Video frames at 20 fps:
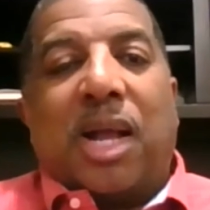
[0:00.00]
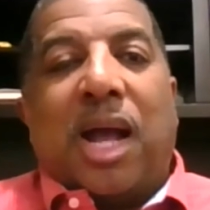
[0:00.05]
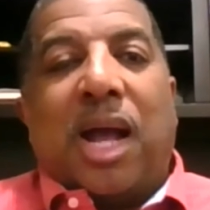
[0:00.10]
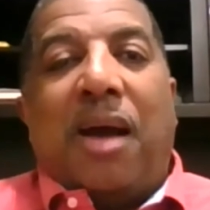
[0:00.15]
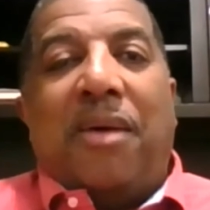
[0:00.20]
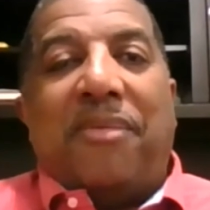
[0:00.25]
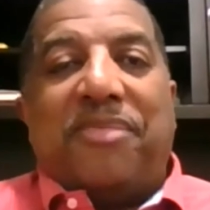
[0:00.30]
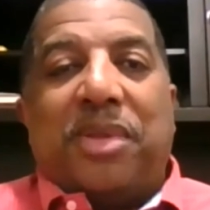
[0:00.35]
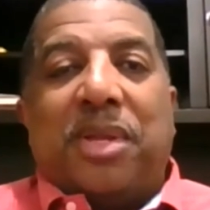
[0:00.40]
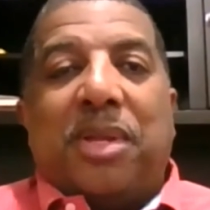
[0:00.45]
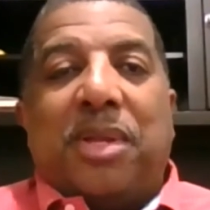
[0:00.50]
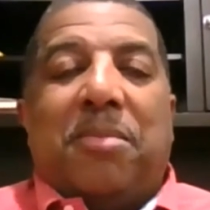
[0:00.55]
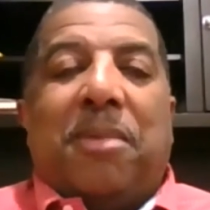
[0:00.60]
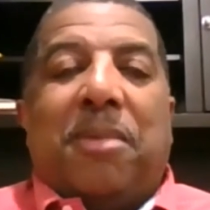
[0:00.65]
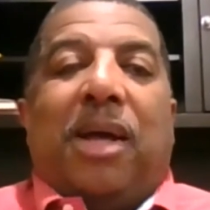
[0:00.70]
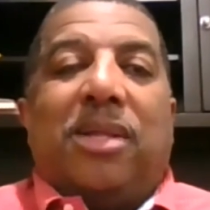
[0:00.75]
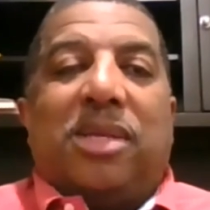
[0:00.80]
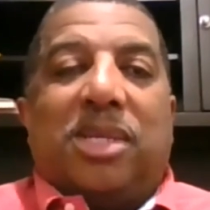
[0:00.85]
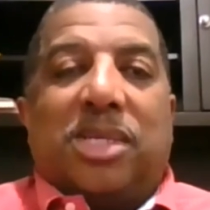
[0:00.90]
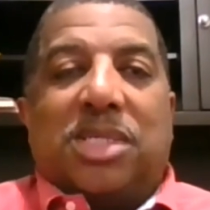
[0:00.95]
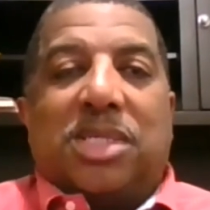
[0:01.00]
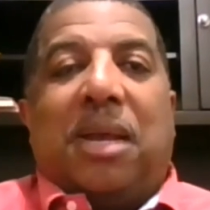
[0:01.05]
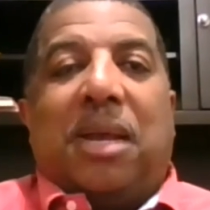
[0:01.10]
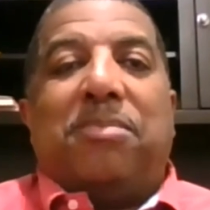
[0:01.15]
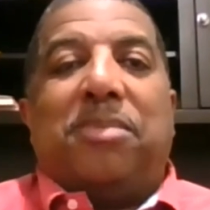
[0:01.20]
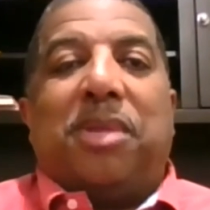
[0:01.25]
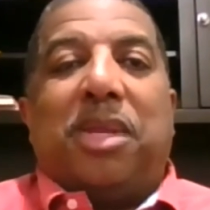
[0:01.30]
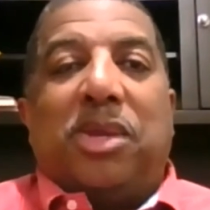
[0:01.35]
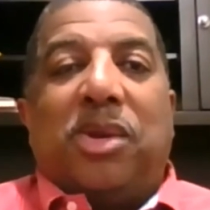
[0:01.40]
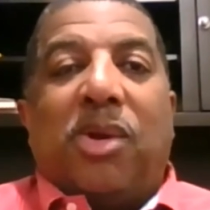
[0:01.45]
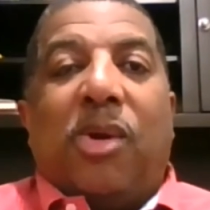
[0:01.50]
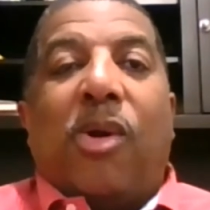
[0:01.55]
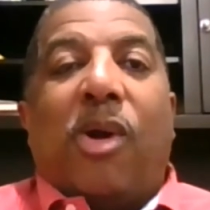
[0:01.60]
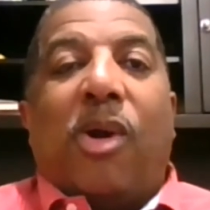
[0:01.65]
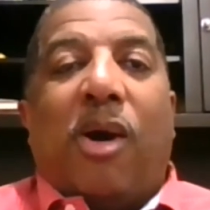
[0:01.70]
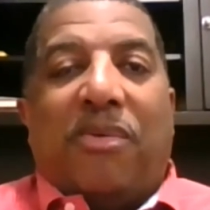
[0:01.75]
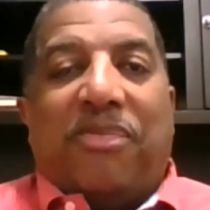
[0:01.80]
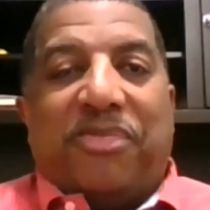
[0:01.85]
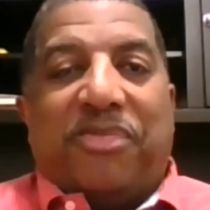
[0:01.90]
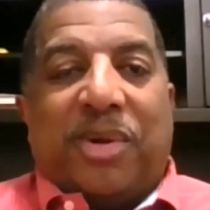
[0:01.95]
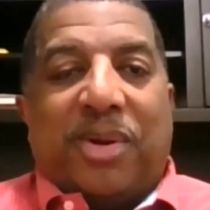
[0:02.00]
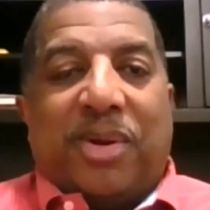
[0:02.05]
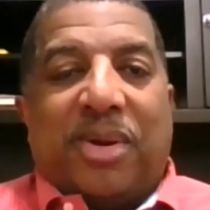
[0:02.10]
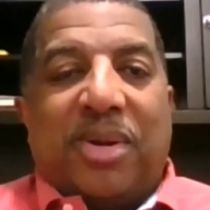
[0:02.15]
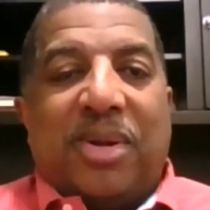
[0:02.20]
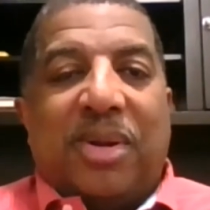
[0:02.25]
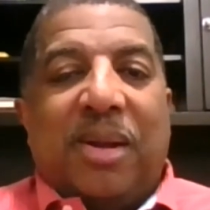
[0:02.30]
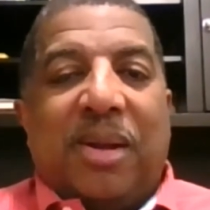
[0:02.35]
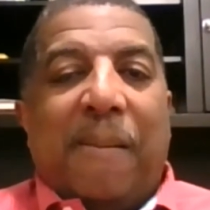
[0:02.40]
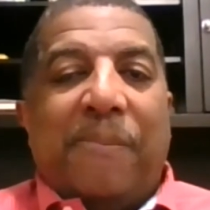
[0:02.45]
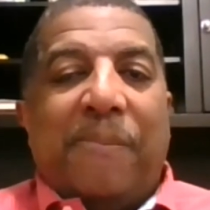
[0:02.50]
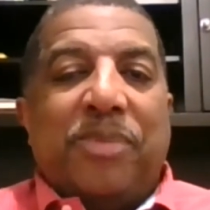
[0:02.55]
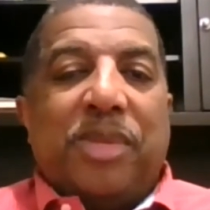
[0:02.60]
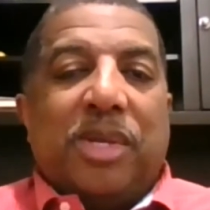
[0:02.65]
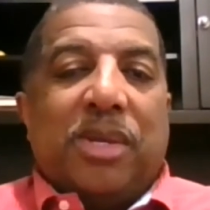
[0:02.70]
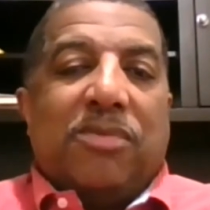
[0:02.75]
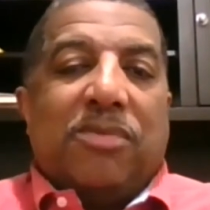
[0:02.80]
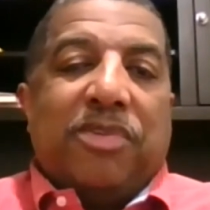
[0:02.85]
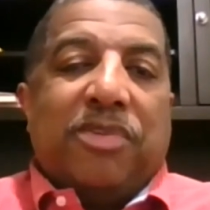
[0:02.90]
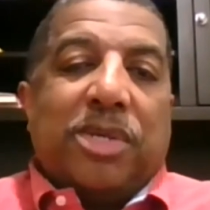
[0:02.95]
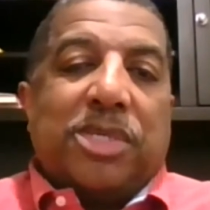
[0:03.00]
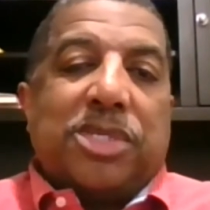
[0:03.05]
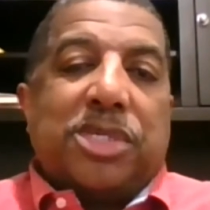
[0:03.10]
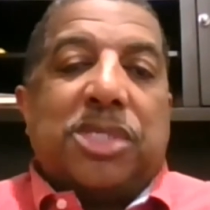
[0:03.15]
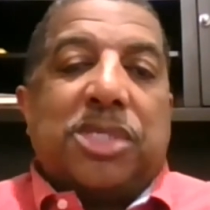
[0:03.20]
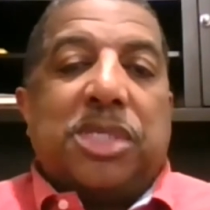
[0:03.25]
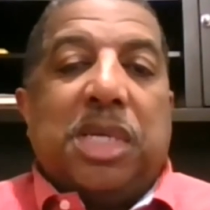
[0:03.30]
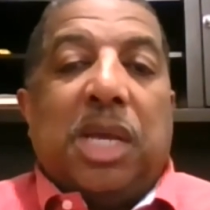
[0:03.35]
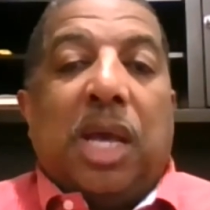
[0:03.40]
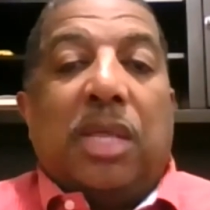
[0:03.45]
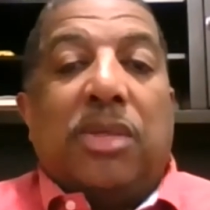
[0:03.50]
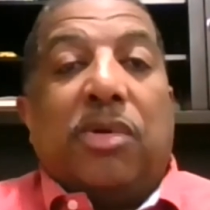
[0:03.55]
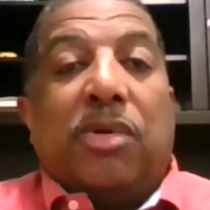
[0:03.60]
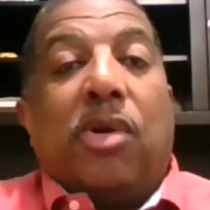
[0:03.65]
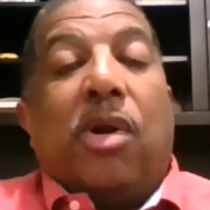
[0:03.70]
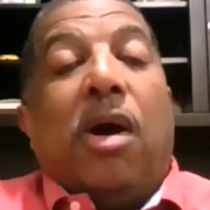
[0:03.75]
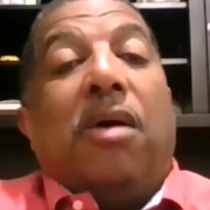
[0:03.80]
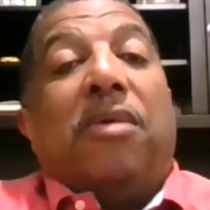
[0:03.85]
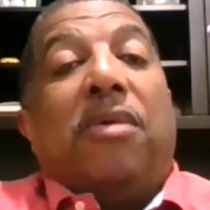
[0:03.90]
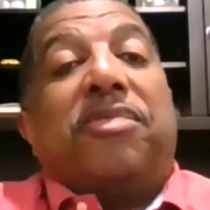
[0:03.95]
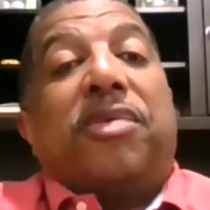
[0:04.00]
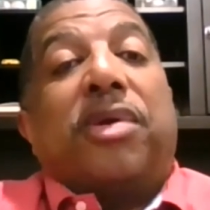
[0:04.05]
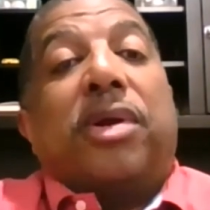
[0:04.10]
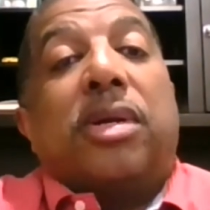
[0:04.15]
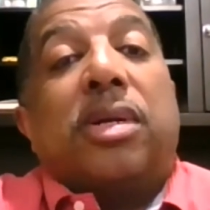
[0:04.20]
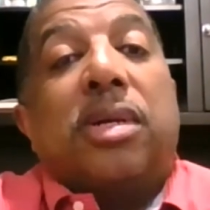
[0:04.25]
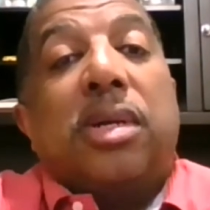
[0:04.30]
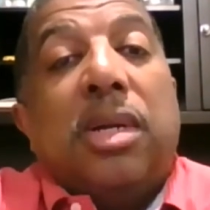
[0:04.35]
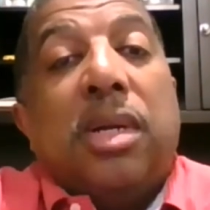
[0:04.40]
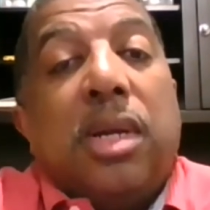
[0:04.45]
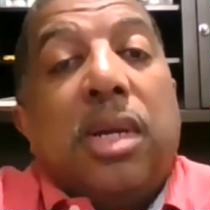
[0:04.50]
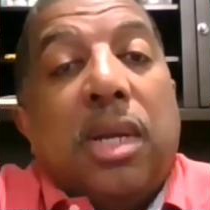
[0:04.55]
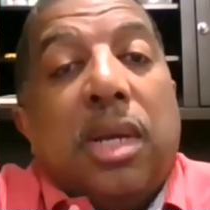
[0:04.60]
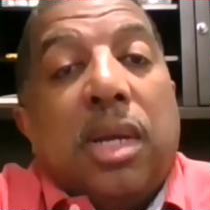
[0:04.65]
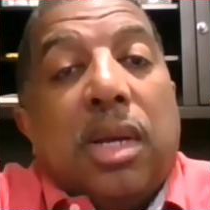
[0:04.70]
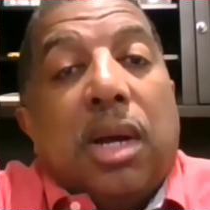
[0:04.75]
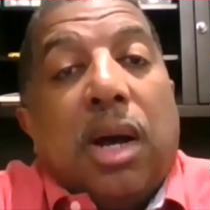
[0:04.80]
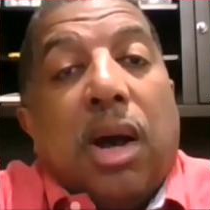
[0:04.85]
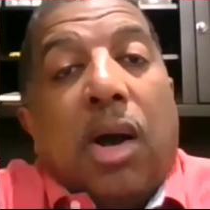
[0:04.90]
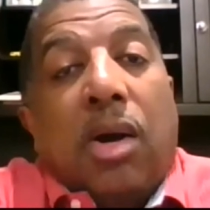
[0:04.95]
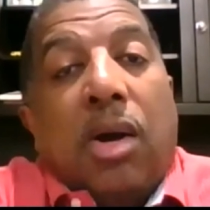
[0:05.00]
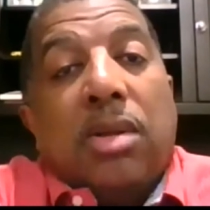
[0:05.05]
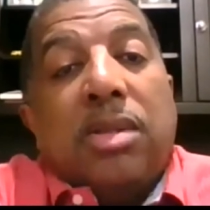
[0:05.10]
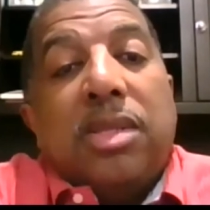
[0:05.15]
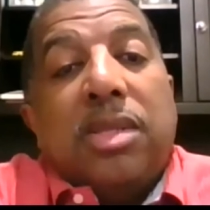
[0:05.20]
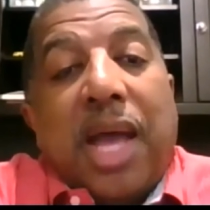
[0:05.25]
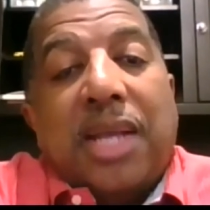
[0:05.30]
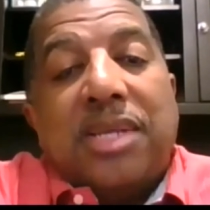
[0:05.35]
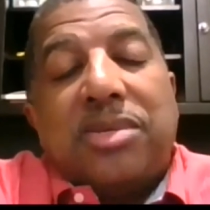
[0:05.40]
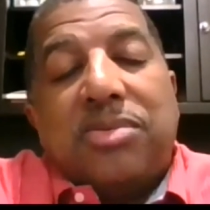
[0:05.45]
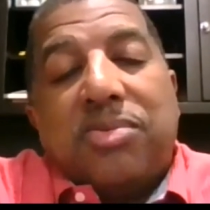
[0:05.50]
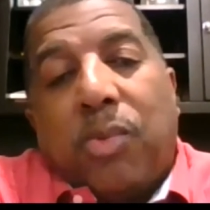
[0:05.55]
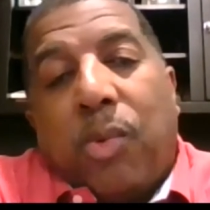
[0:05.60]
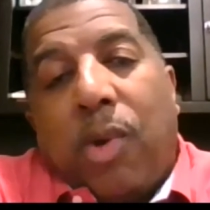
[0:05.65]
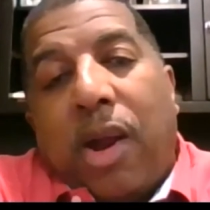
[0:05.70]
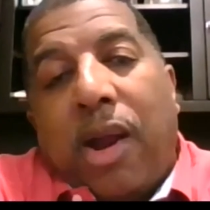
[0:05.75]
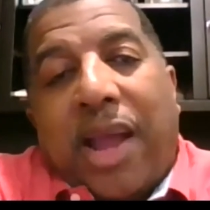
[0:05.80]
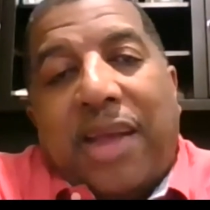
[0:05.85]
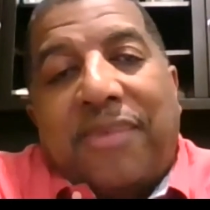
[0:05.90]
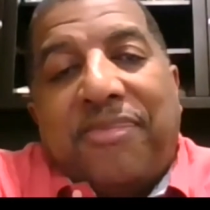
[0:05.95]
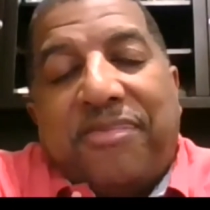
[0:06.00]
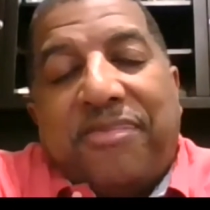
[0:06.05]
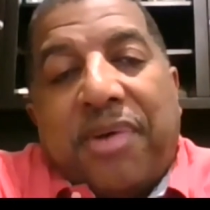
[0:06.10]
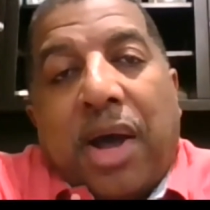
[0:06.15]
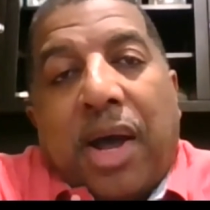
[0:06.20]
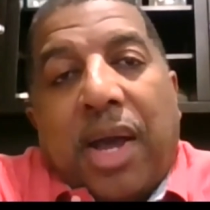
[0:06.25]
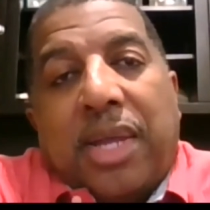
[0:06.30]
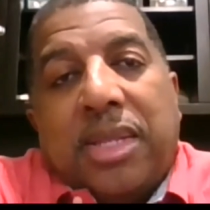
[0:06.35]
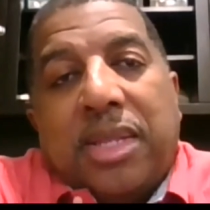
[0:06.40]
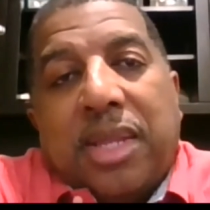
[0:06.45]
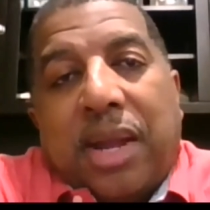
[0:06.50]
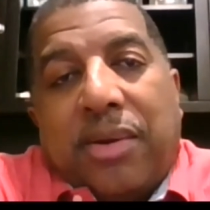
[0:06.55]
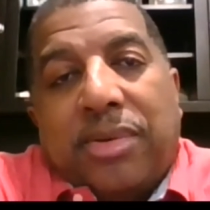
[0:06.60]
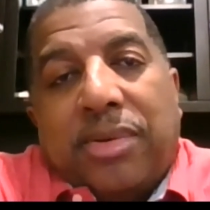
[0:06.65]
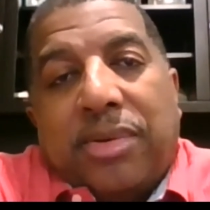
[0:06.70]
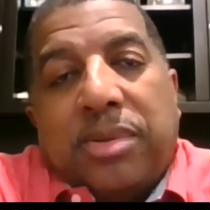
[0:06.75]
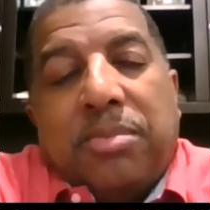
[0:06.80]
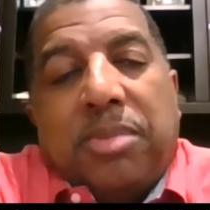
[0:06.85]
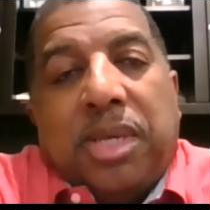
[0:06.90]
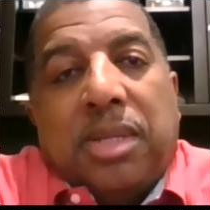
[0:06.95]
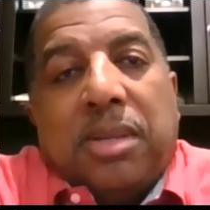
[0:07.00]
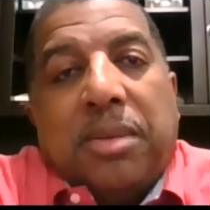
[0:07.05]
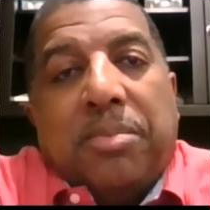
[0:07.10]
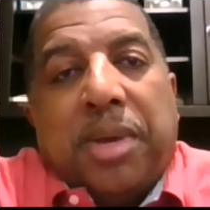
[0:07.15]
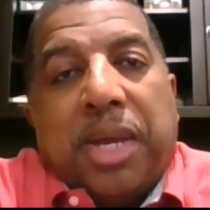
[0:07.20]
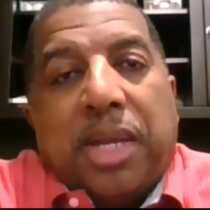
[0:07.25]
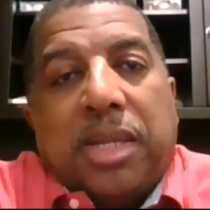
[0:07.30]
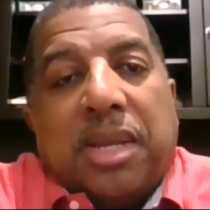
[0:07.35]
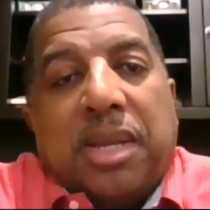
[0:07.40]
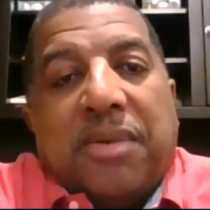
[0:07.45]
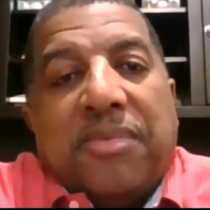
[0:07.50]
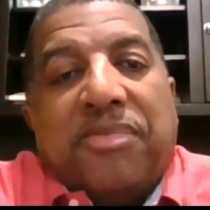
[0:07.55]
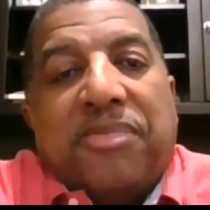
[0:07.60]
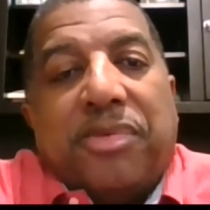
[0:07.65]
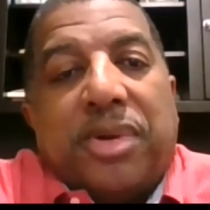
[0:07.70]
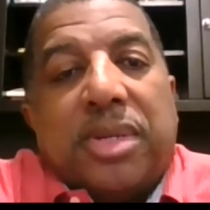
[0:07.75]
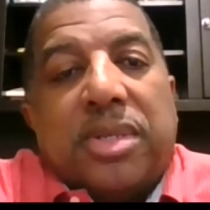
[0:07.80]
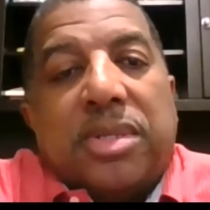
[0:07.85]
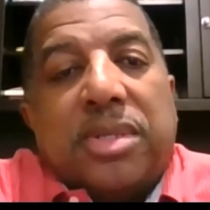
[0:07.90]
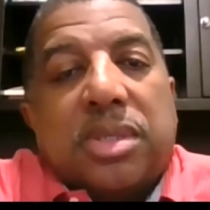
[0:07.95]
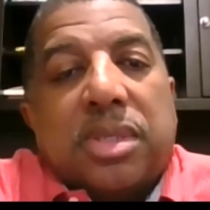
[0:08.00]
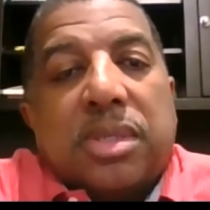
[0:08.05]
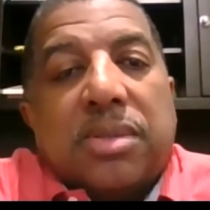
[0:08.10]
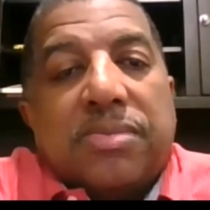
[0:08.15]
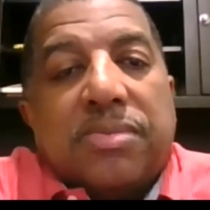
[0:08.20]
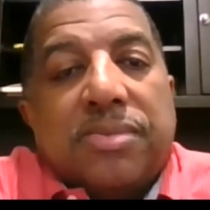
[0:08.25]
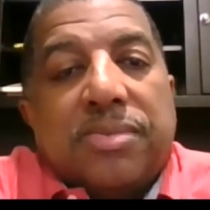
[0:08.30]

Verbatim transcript: confident about accepting your offer versus the other offer. That's where I find there to be the big difference.